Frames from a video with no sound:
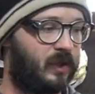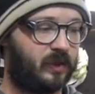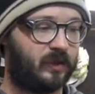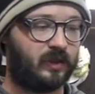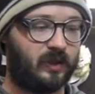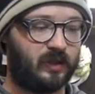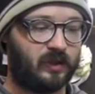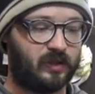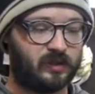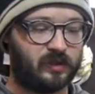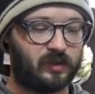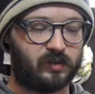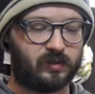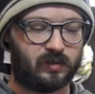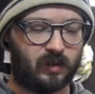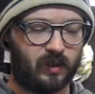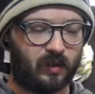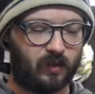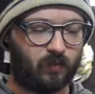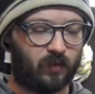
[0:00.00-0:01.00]
these
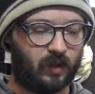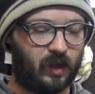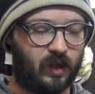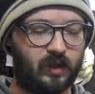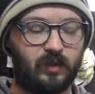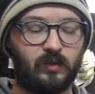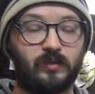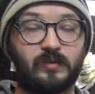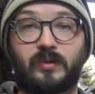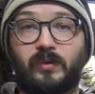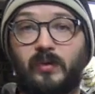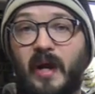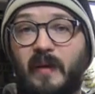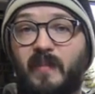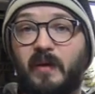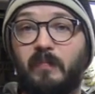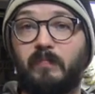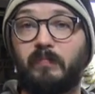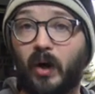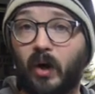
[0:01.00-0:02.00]
where I use
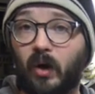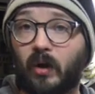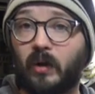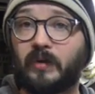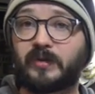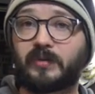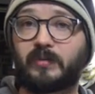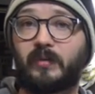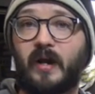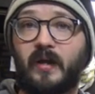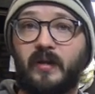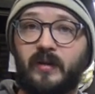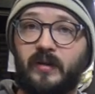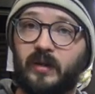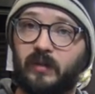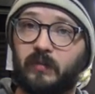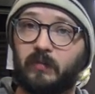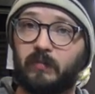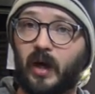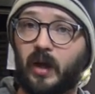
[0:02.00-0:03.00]
ceramic balls rather
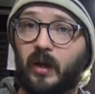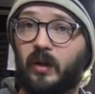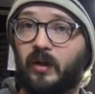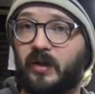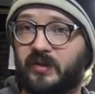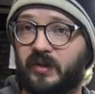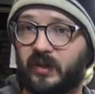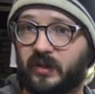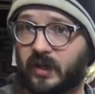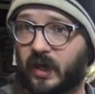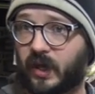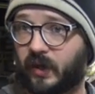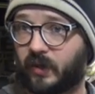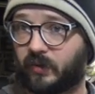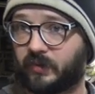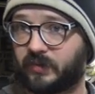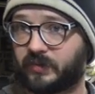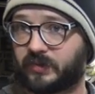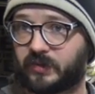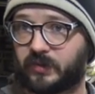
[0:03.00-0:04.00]
than monolithic
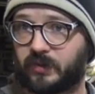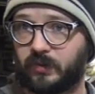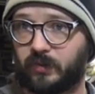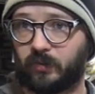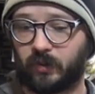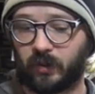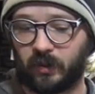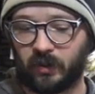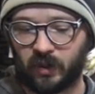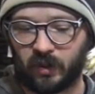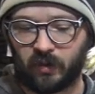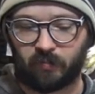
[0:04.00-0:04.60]
tiles to